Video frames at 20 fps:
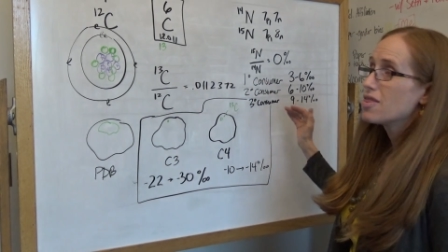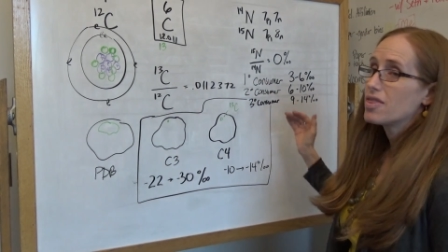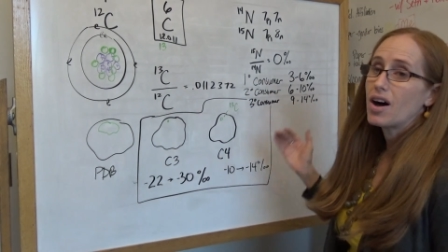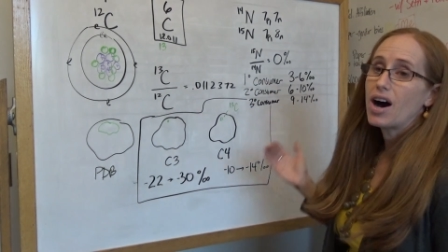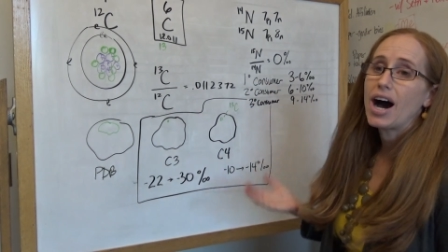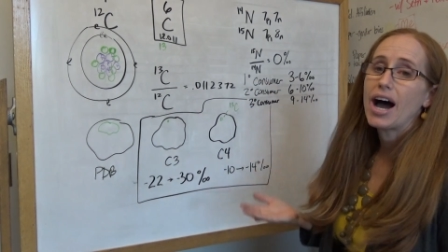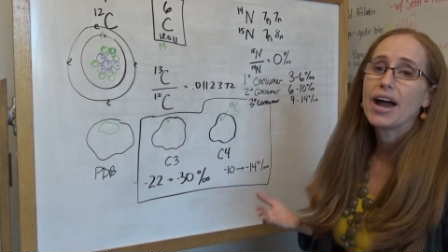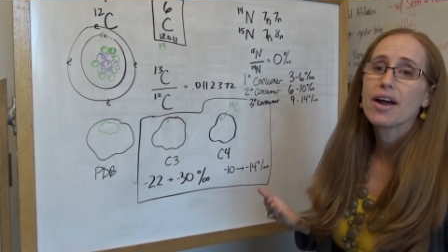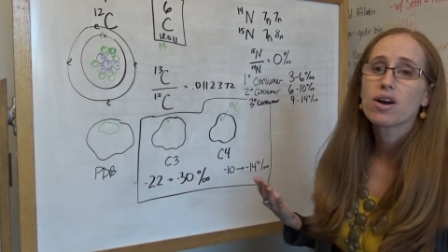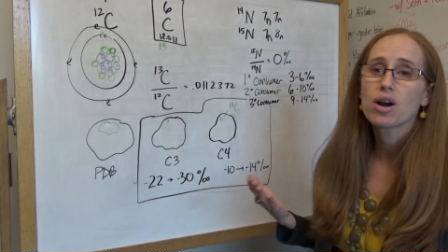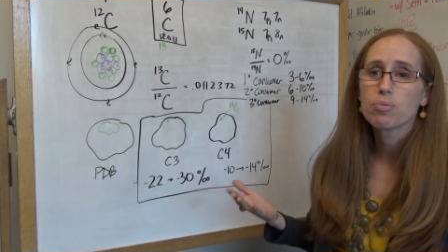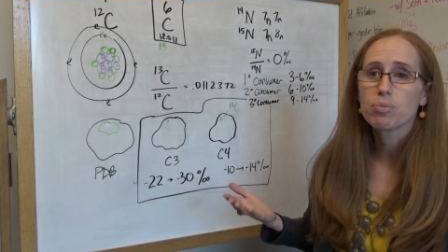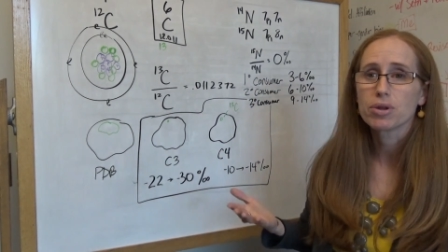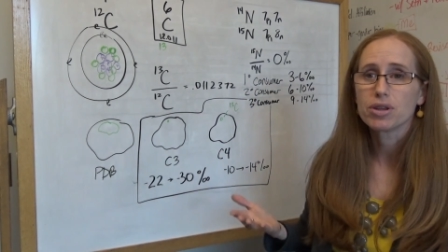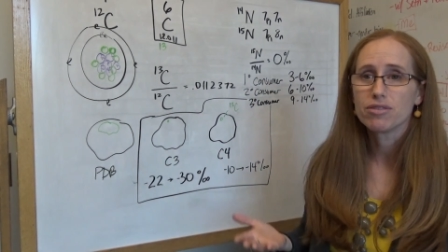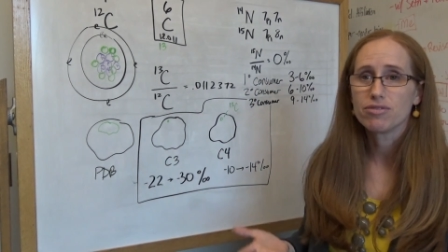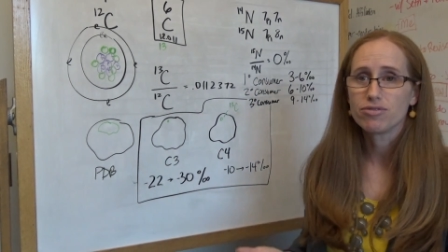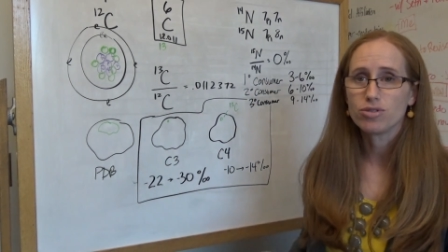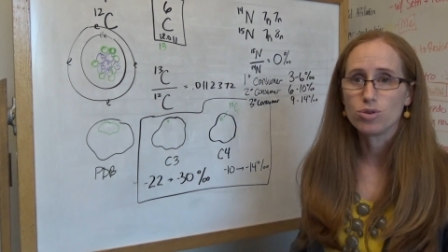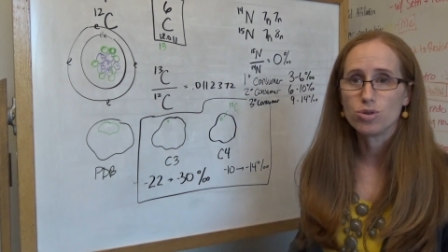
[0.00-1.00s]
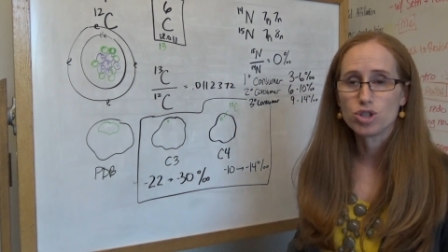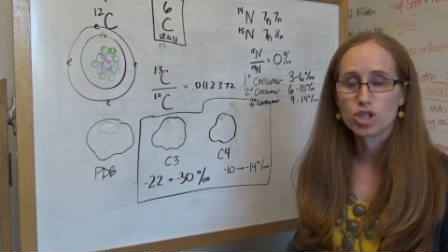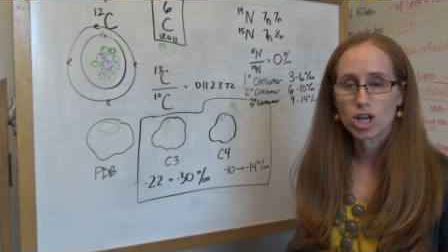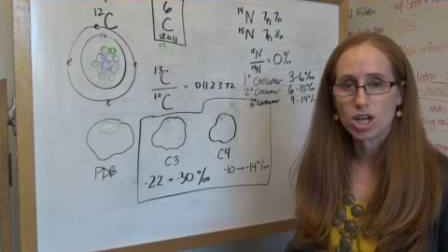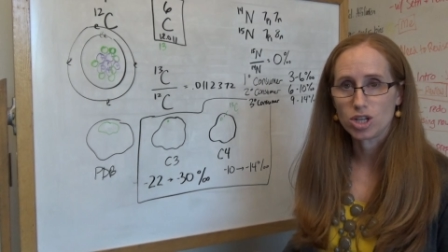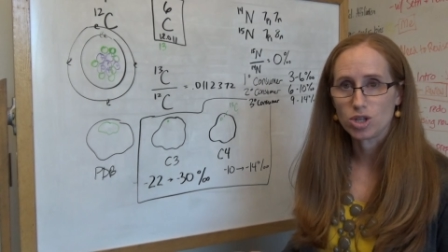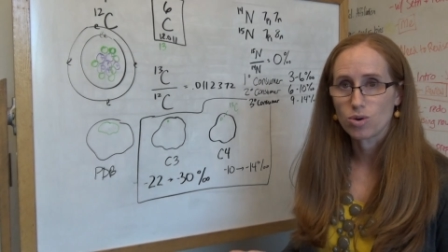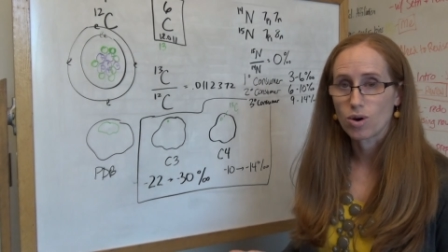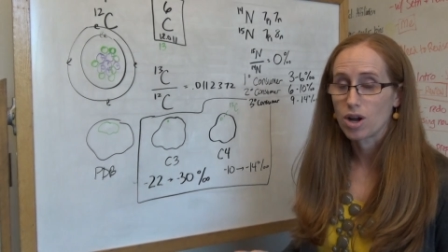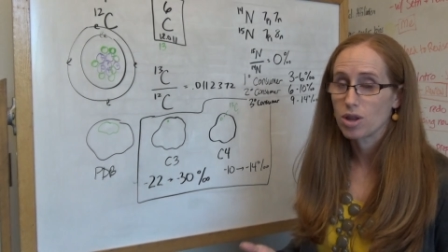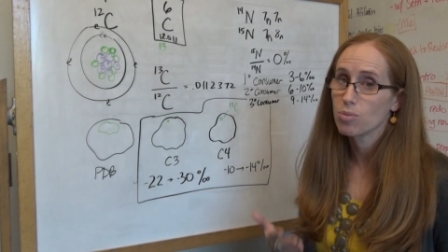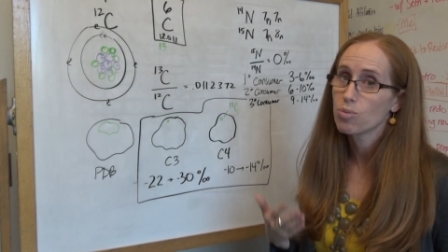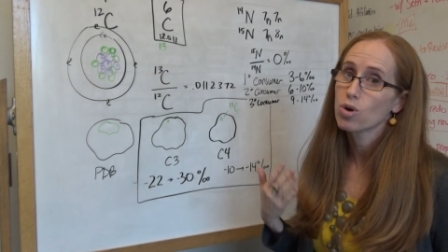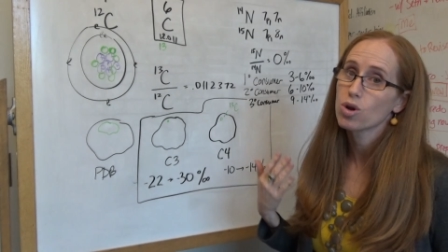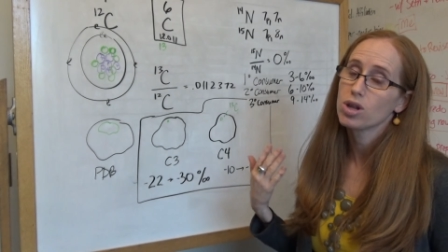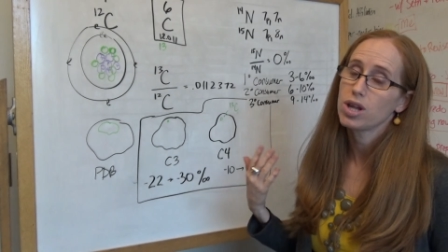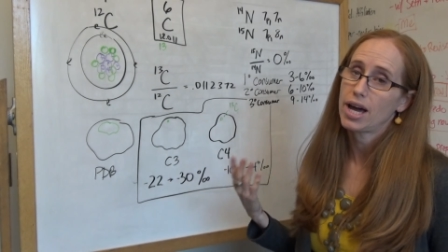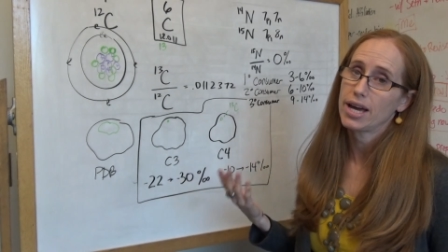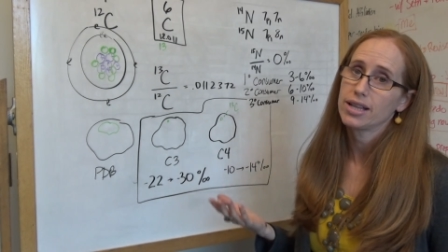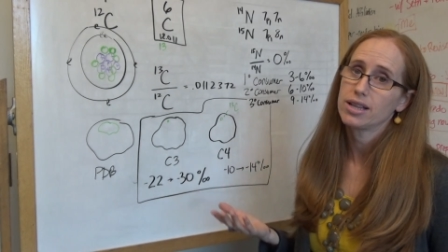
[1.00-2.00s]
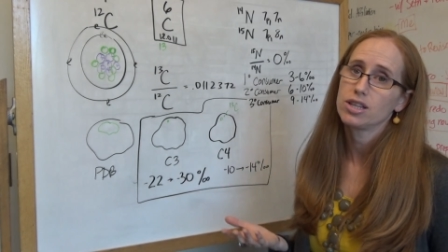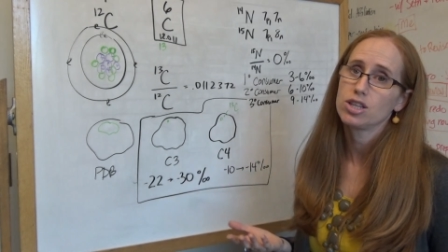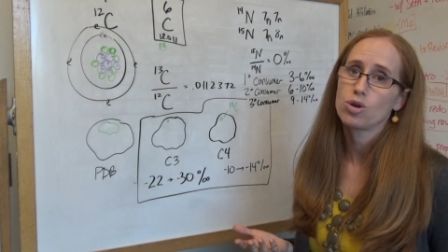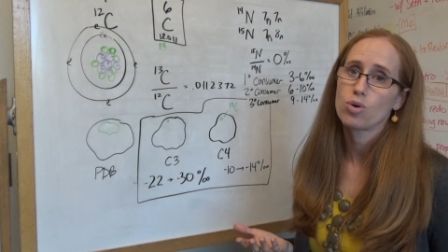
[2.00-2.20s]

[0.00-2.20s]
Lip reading: the higher up on the food chain you are, the more likely